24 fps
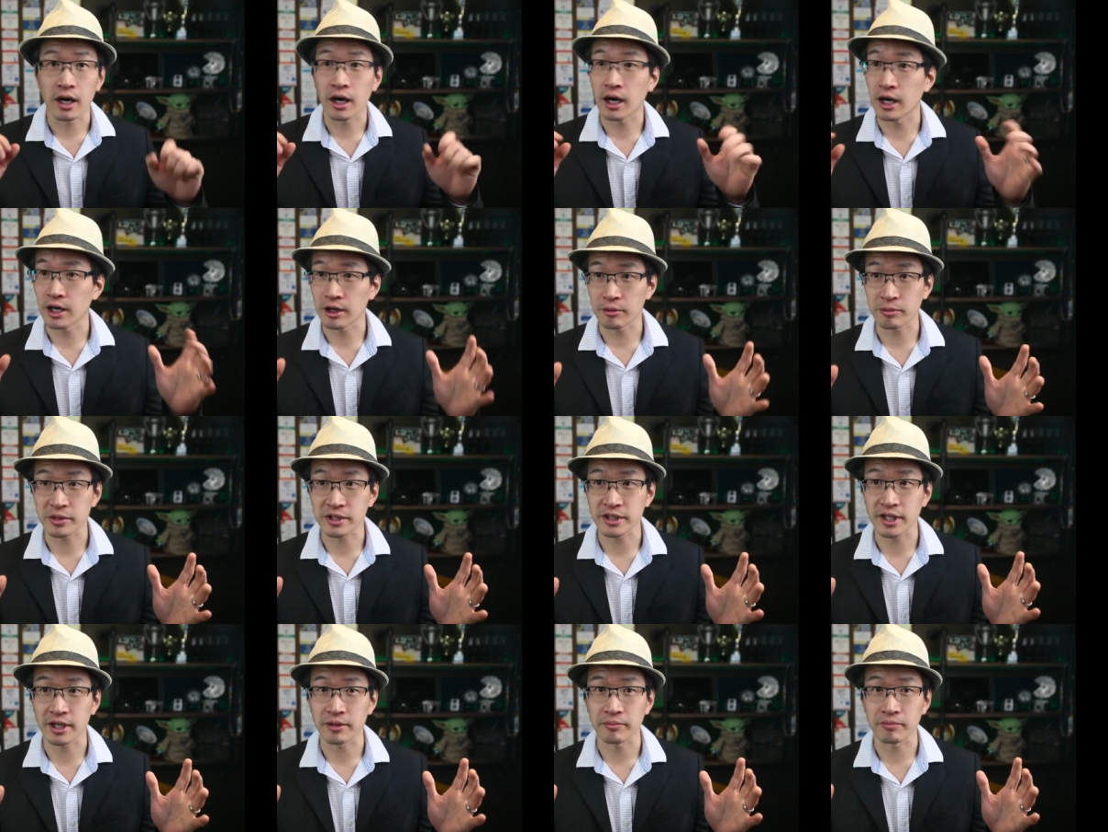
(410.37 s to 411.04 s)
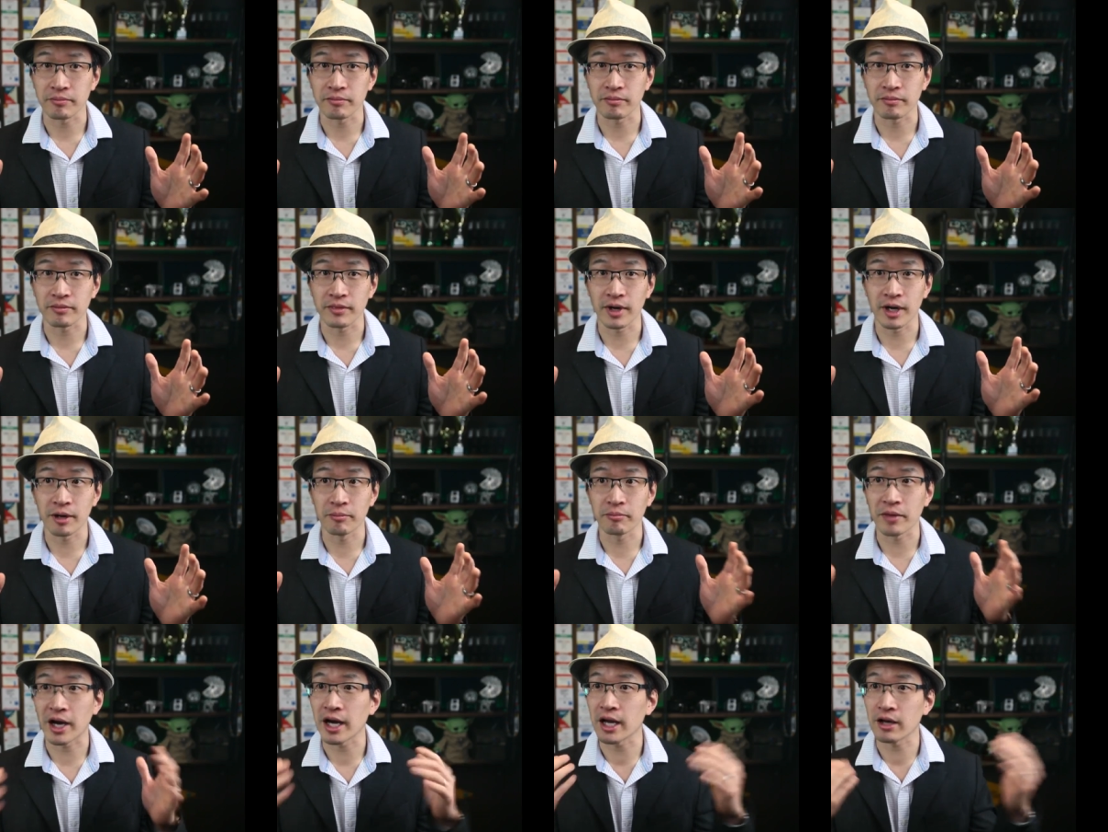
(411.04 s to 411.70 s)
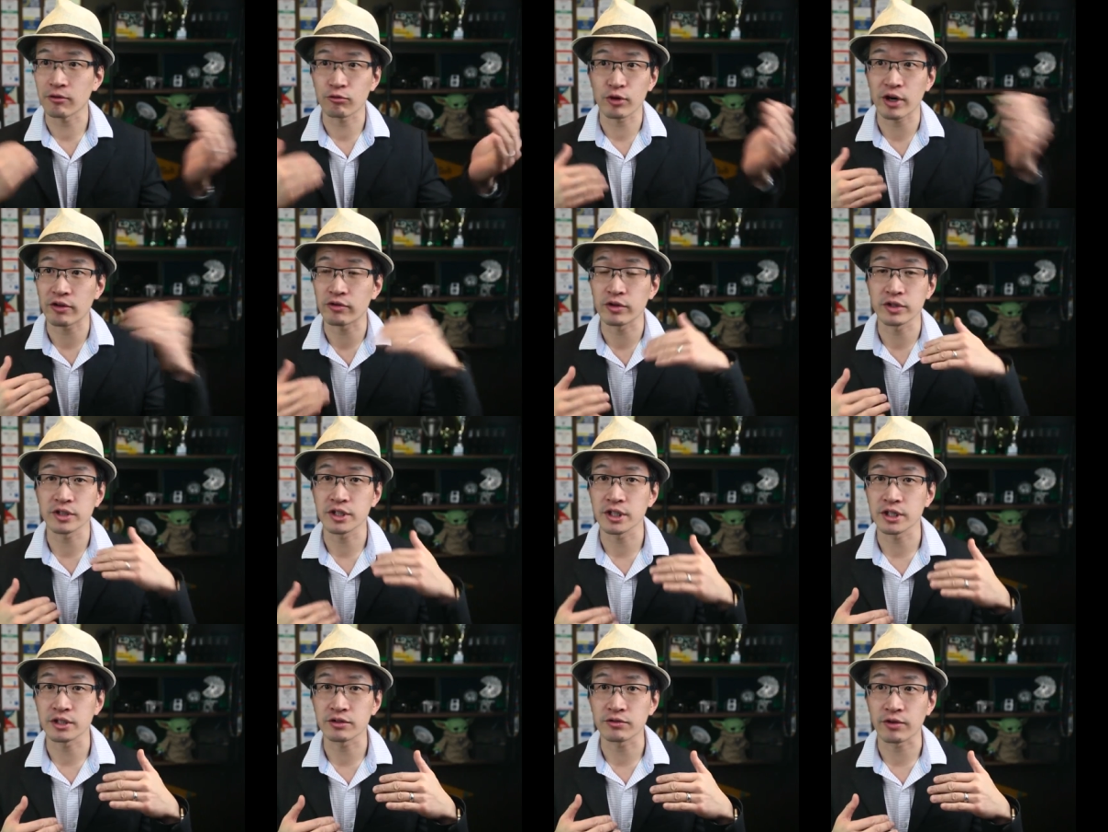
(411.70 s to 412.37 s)
100% um, I have
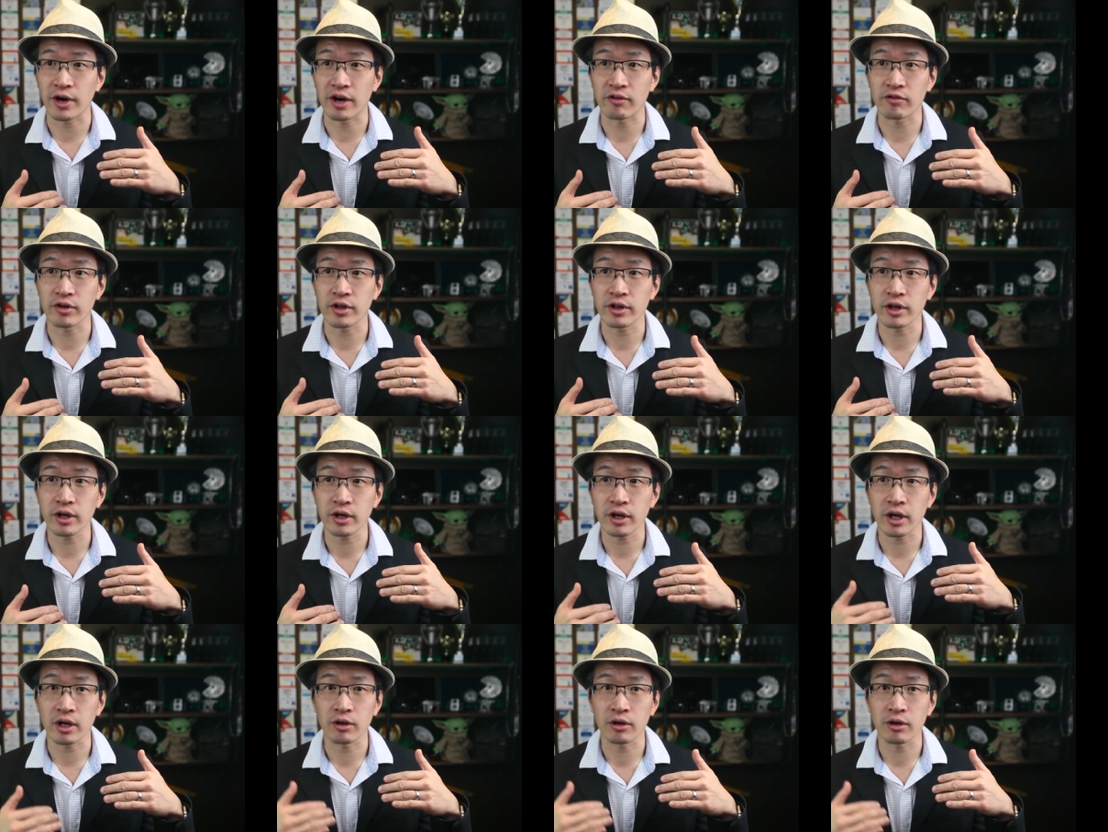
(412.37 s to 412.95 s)
references for everything.